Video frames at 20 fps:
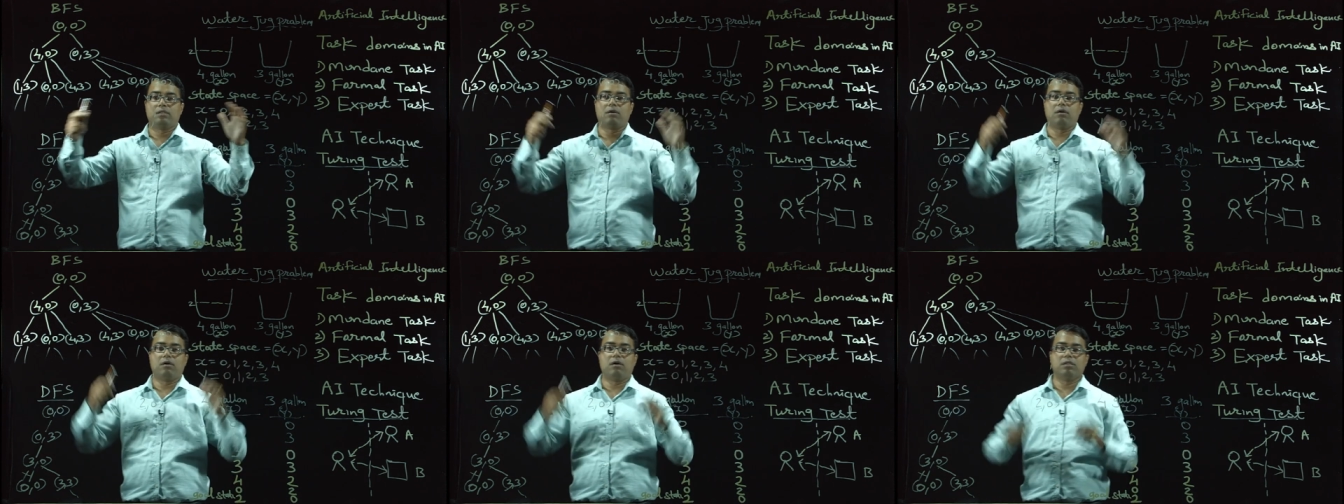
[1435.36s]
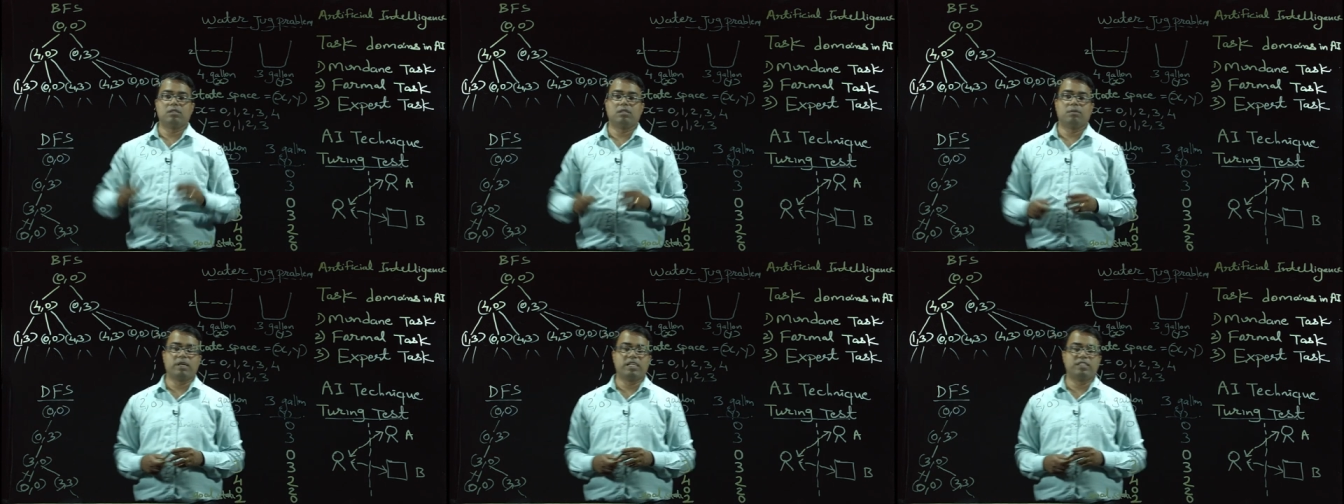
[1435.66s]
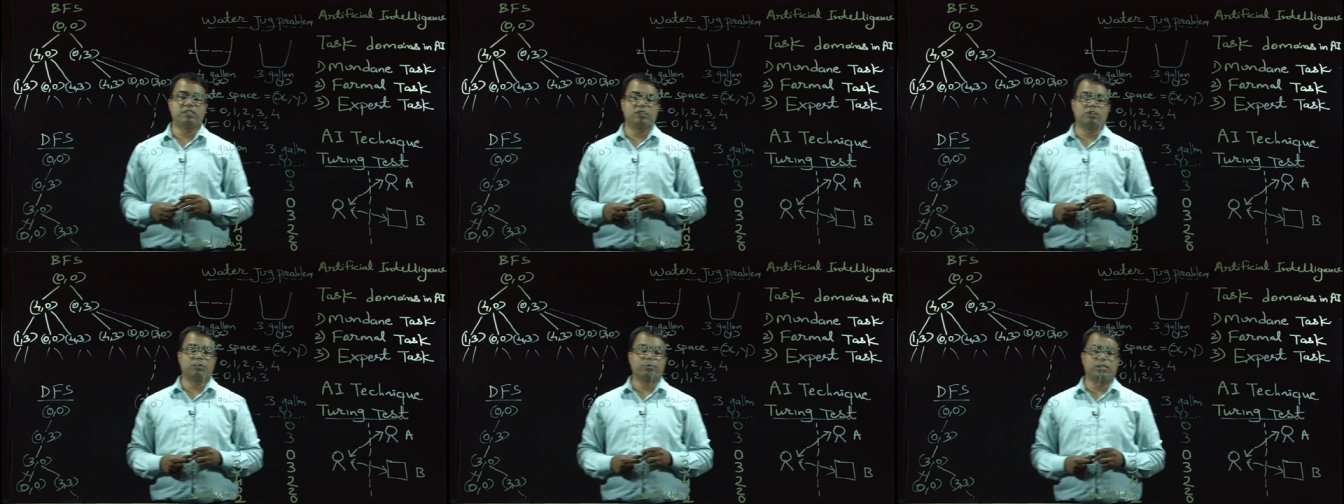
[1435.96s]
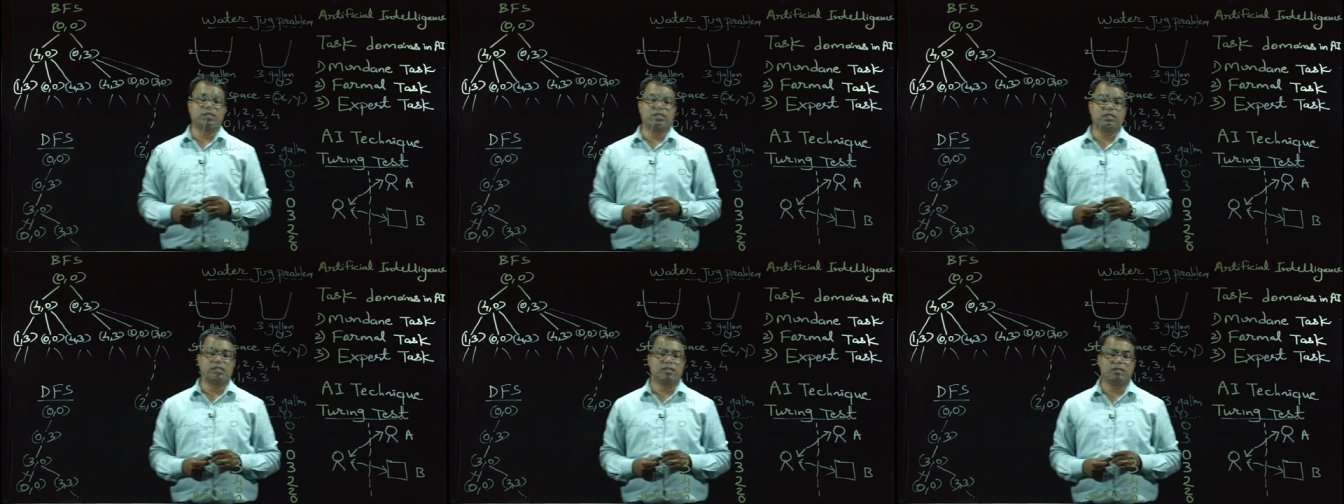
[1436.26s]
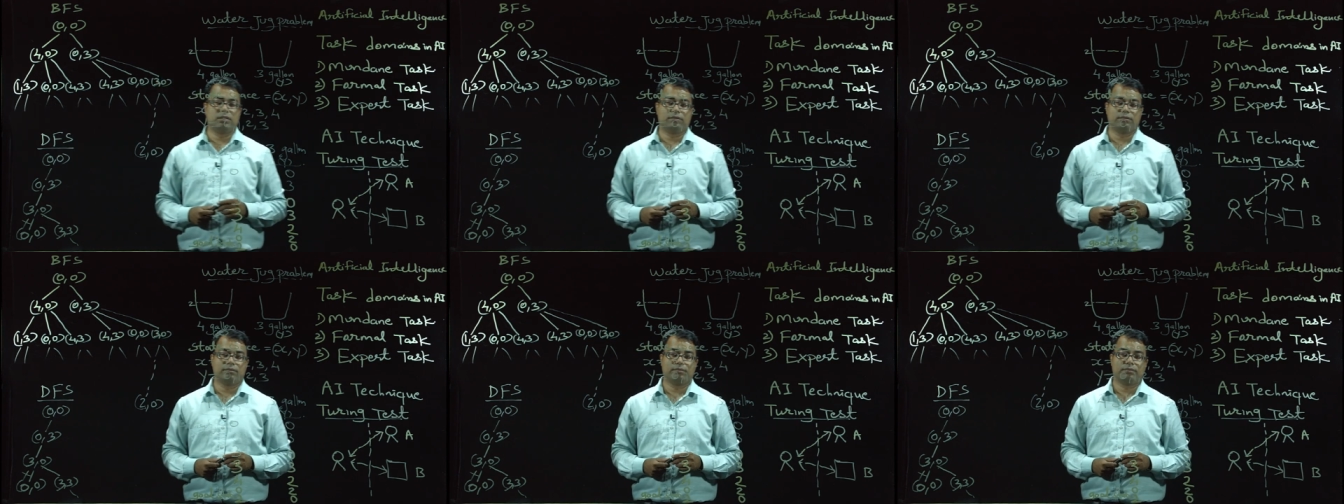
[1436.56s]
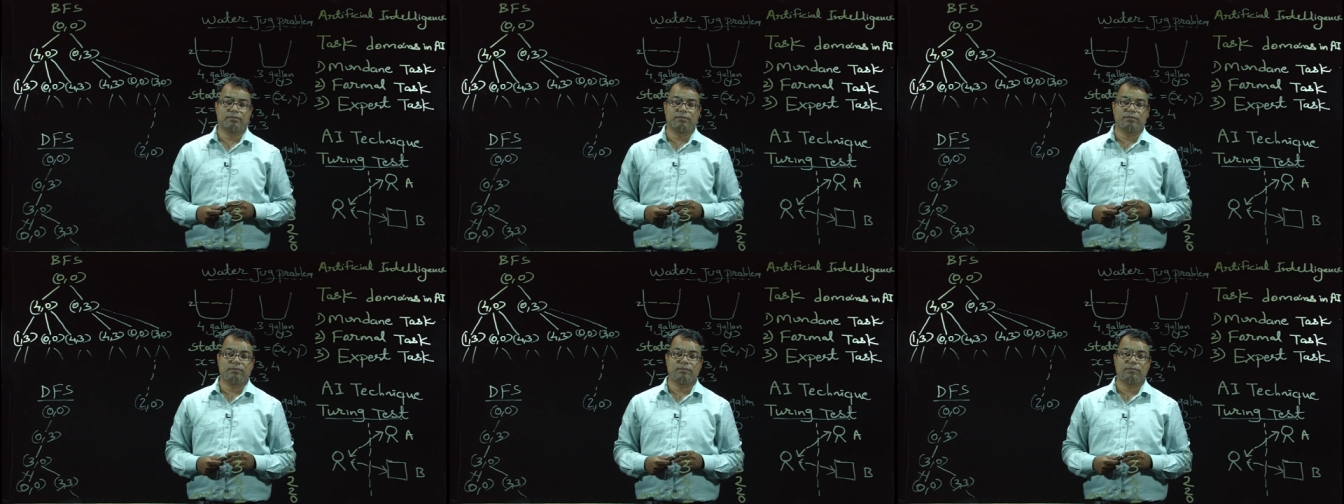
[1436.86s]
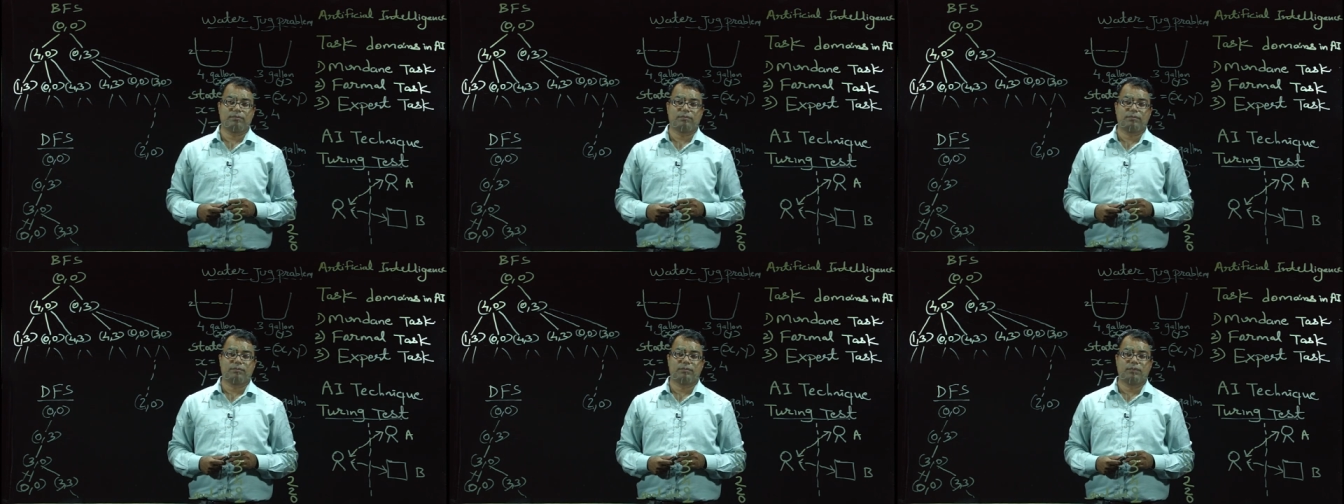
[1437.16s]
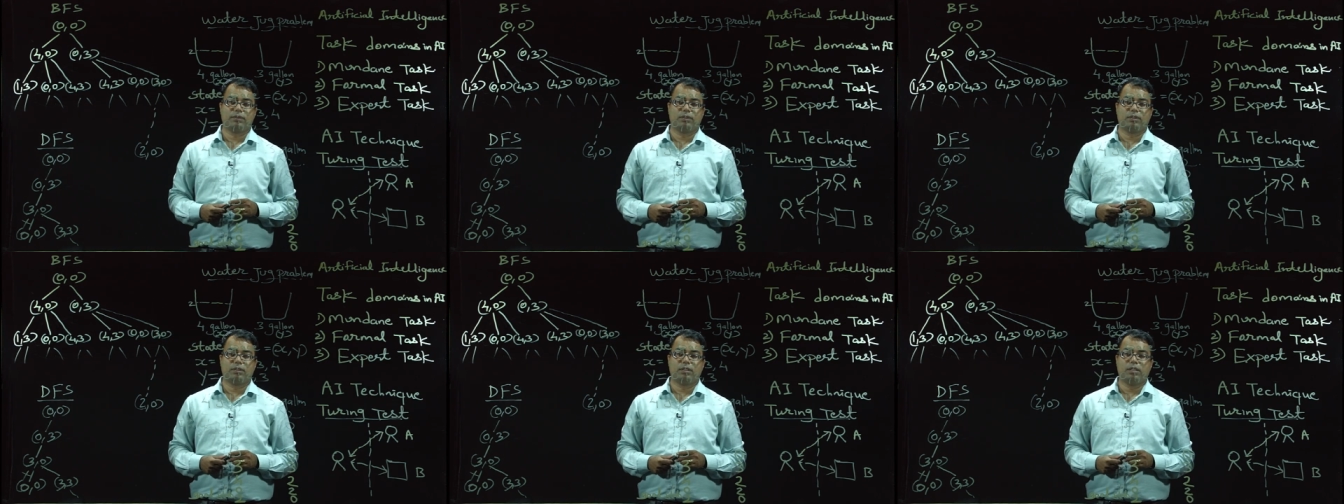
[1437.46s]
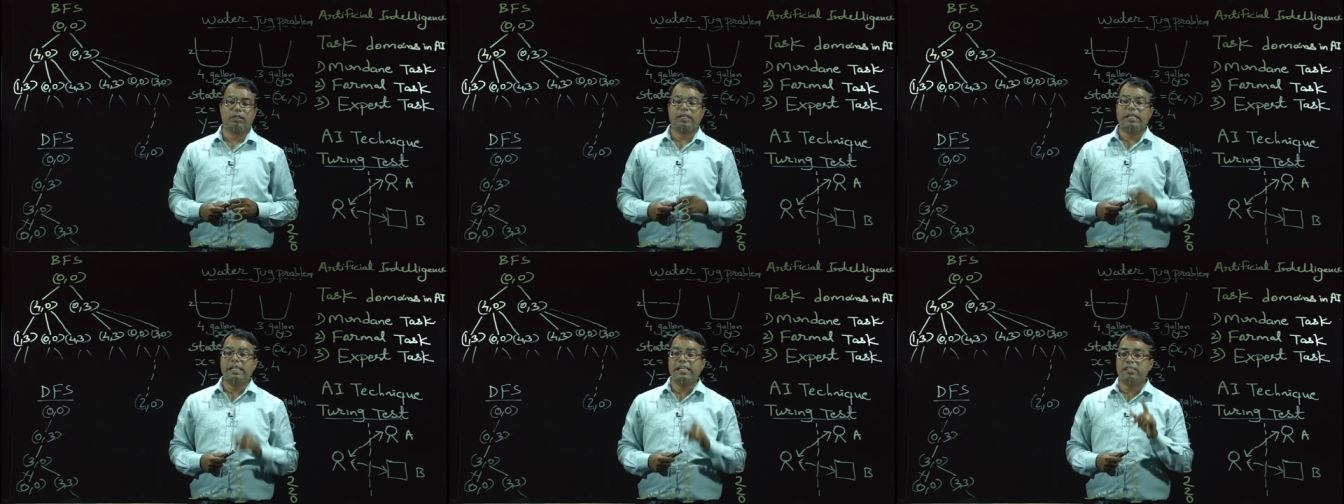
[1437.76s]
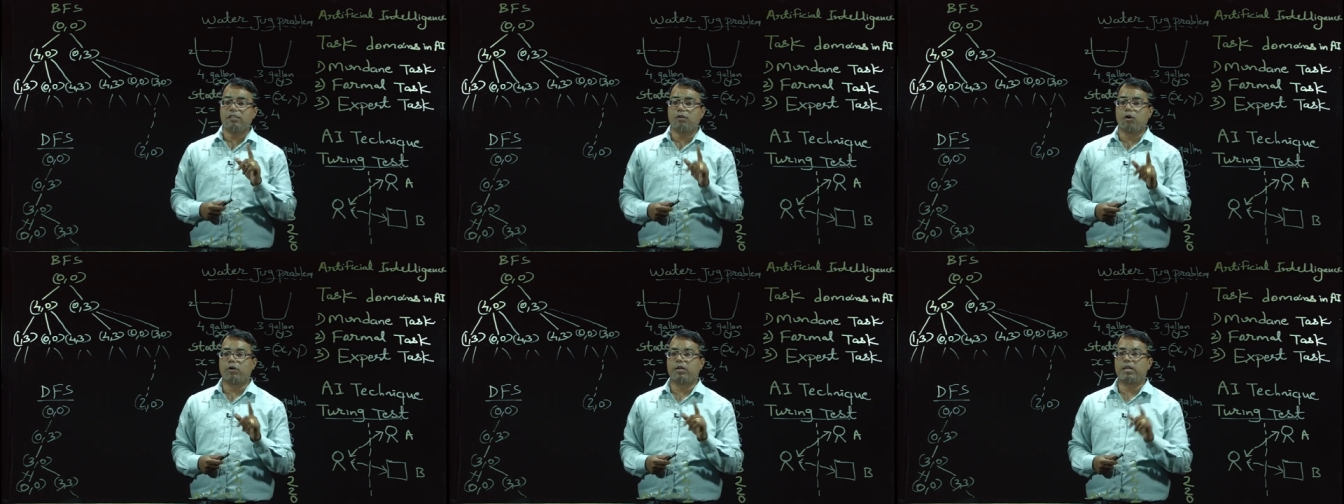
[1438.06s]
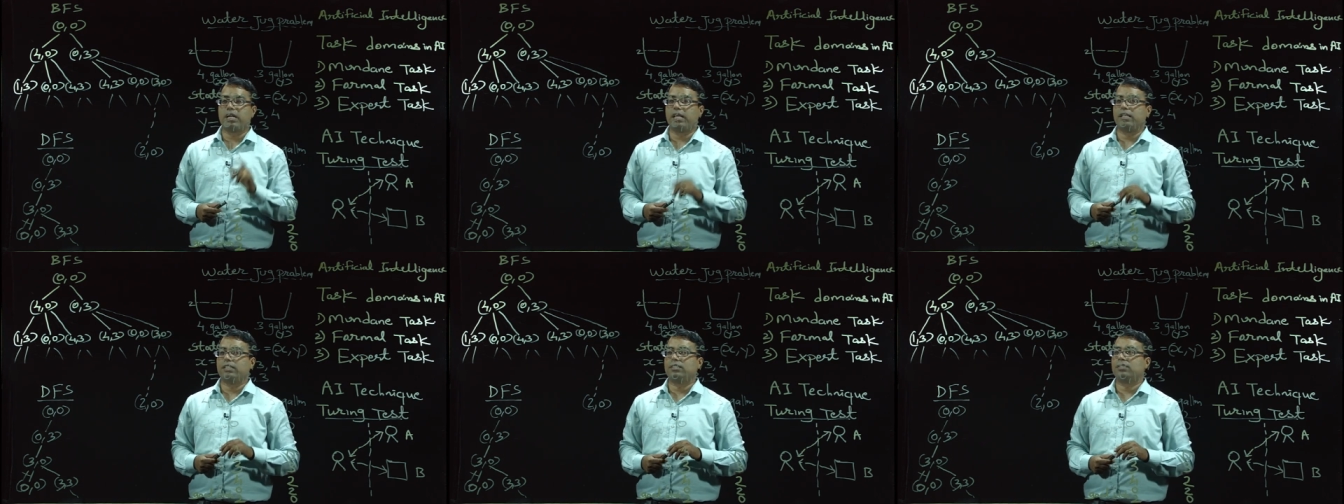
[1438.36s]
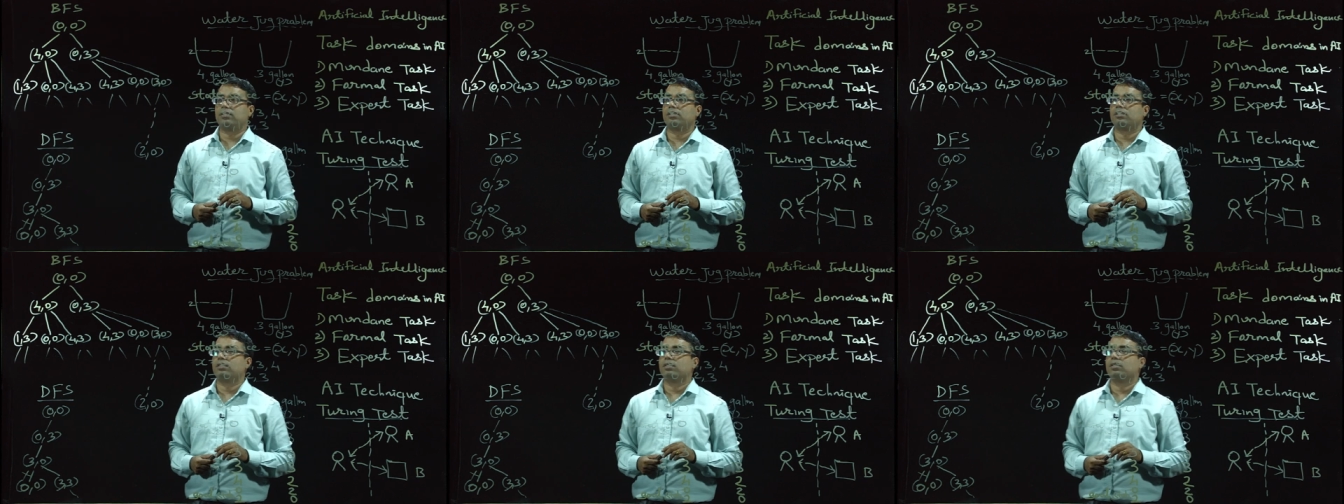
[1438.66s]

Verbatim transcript: all the branches of a tree. In contrast,